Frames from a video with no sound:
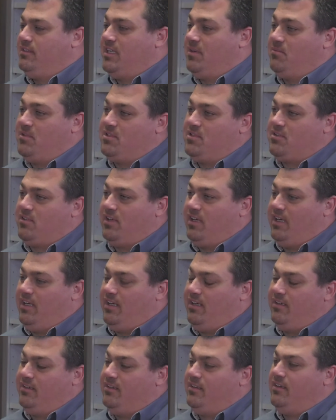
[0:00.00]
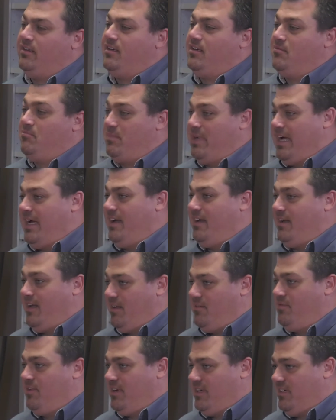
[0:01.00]
demonstrating bad
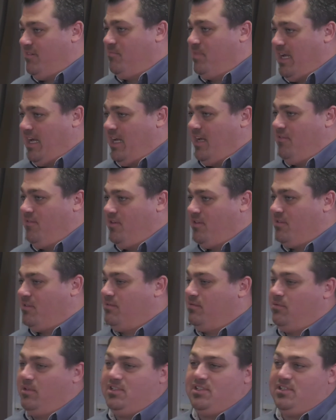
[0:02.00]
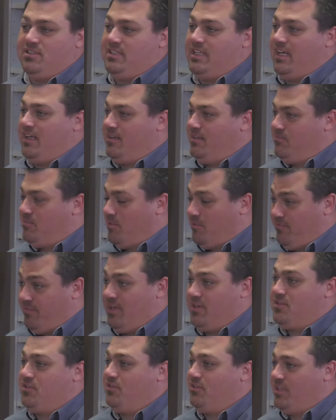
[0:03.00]
affective behavior, which is that
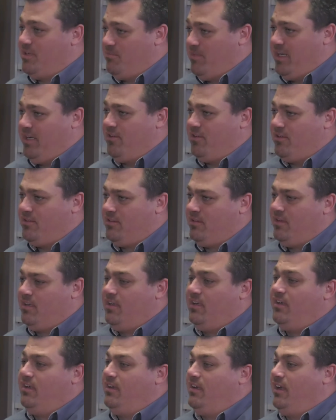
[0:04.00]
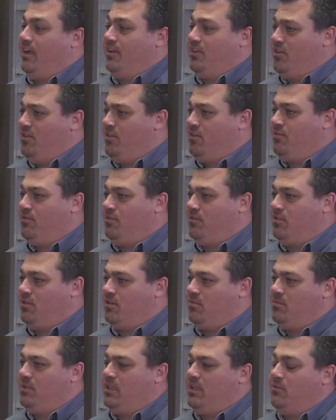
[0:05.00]
professional demeanor, and
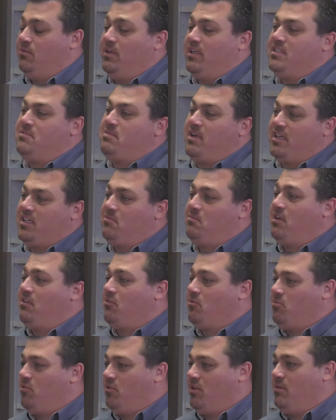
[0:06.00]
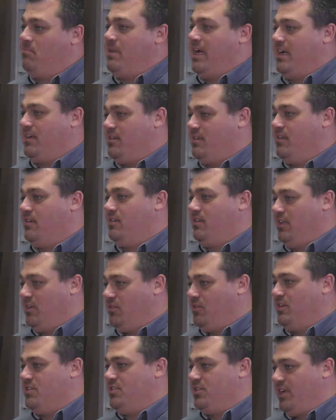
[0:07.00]
uniform, we expect to be reported back to the
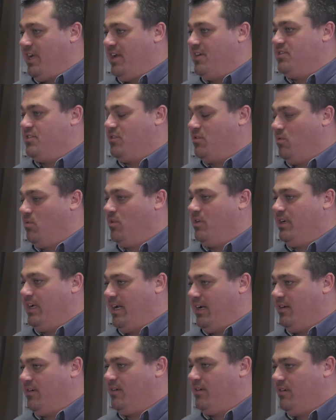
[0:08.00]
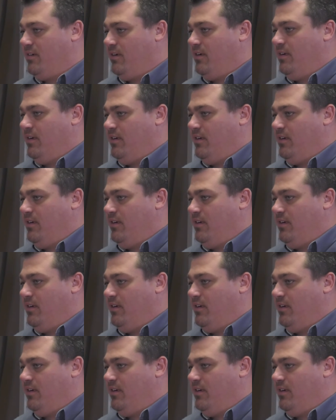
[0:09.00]
clinical education coordinator.